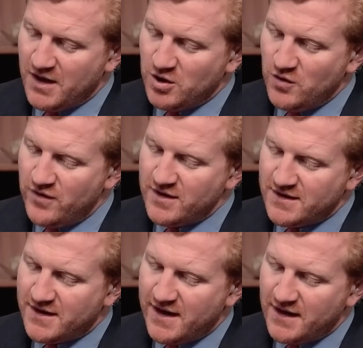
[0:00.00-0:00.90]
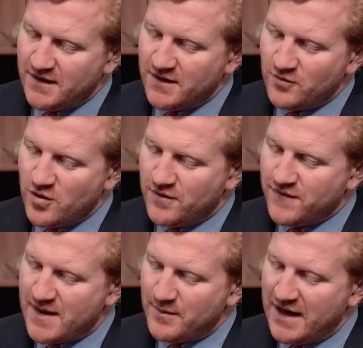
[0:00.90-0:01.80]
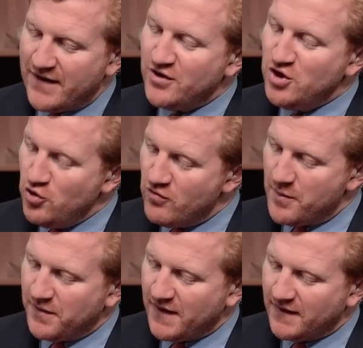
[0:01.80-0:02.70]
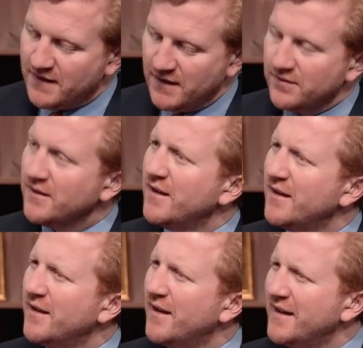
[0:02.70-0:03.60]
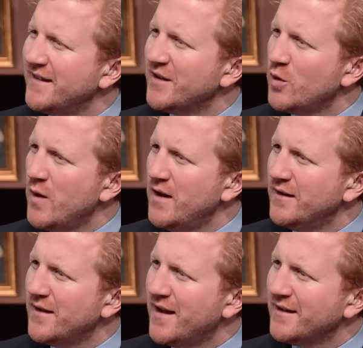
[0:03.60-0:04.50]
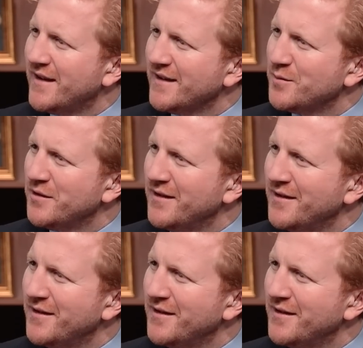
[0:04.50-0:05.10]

You've written today that the royal family have a new representative, and it's the Queen's ex-husband.